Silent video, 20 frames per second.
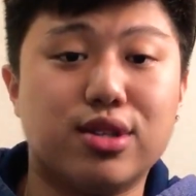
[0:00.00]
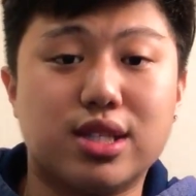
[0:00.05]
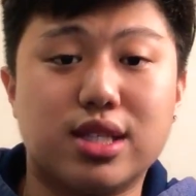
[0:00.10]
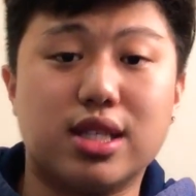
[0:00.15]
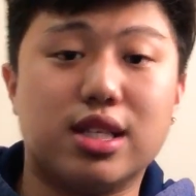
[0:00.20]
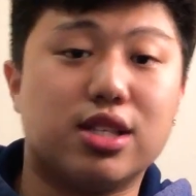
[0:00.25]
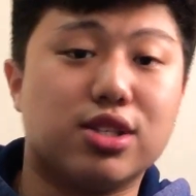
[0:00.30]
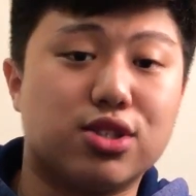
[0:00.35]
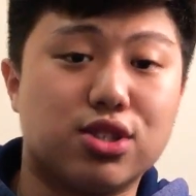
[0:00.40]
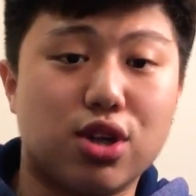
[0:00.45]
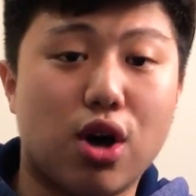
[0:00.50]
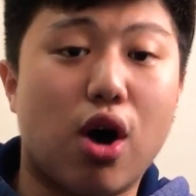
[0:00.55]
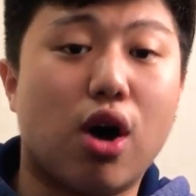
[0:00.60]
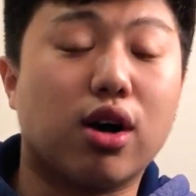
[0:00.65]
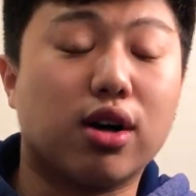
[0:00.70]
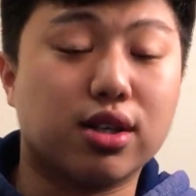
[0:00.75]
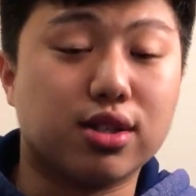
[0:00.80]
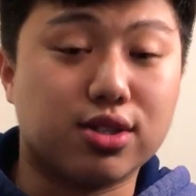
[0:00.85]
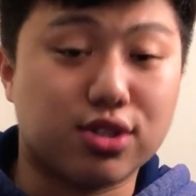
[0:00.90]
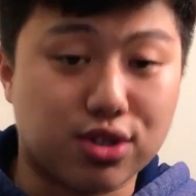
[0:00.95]
You see the
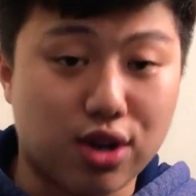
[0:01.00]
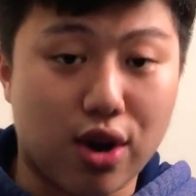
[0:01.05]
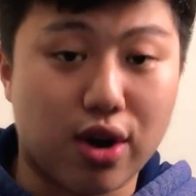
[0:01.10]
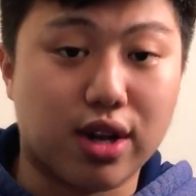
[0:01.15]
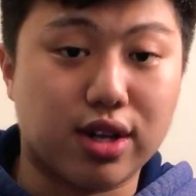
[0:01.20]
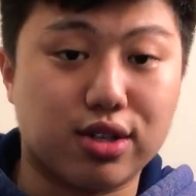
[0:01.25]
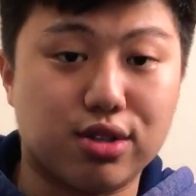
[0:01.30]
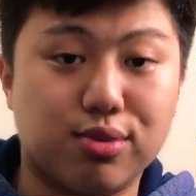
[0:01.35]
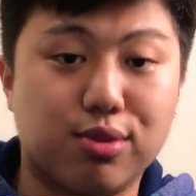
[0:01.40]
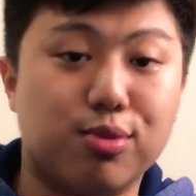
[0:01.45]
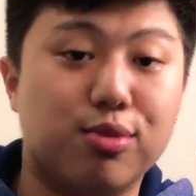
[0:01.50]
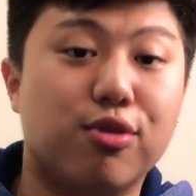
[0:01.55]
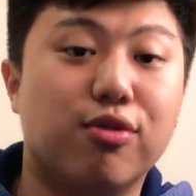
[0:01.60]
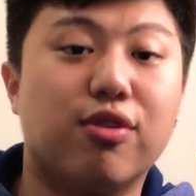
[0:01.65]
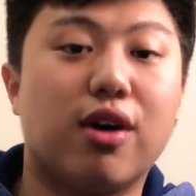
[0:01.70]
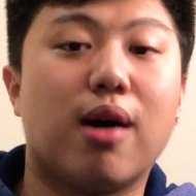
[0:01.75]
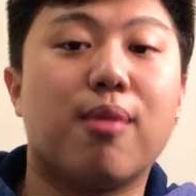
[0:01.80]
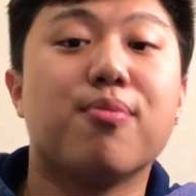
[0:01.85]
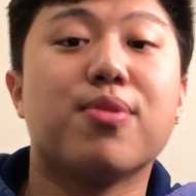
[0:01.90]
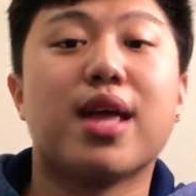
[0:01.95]
stock starting to
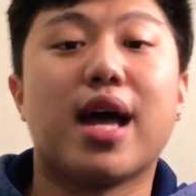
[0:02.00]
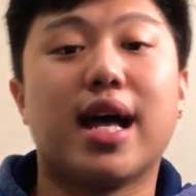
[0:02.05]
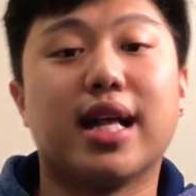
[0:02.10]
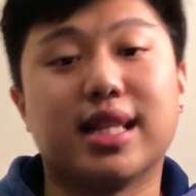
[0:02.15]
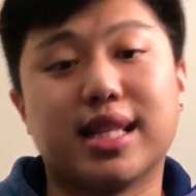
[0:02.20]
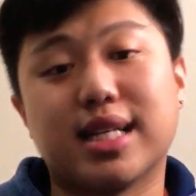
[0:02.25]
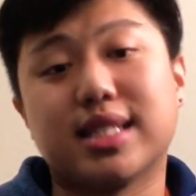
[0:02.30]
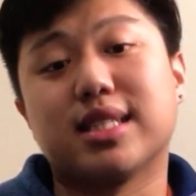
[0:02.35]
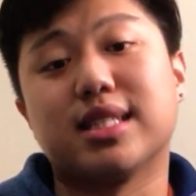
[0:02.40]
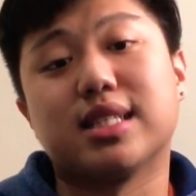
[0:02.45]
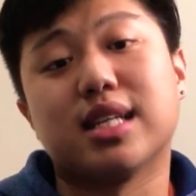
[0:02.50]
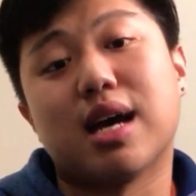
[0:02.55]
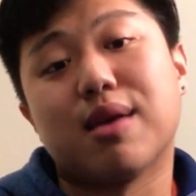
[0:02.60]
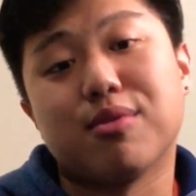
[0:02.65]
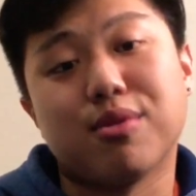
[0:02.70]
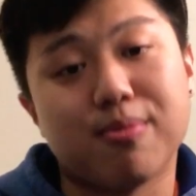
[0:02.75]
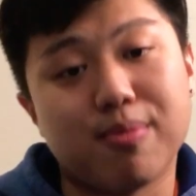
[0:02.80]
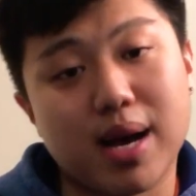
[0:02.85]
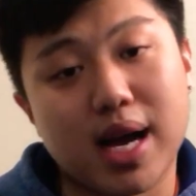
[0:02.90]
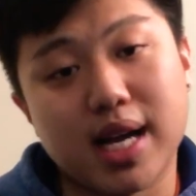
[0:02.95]
move up, and that's the
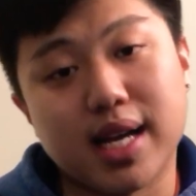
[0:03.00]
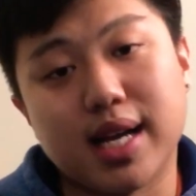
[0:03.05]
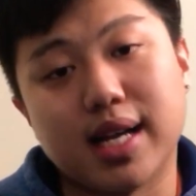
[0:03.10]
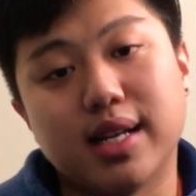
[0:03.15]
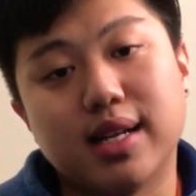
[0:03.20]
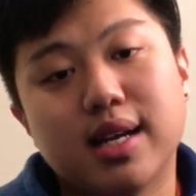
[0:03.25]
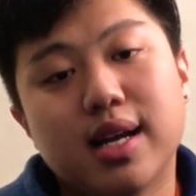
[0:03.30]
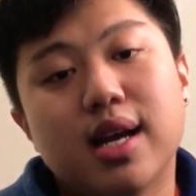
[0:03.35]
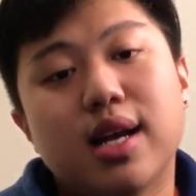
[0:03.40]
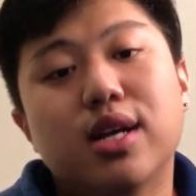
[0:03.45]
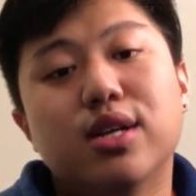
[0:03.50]
time you buy in.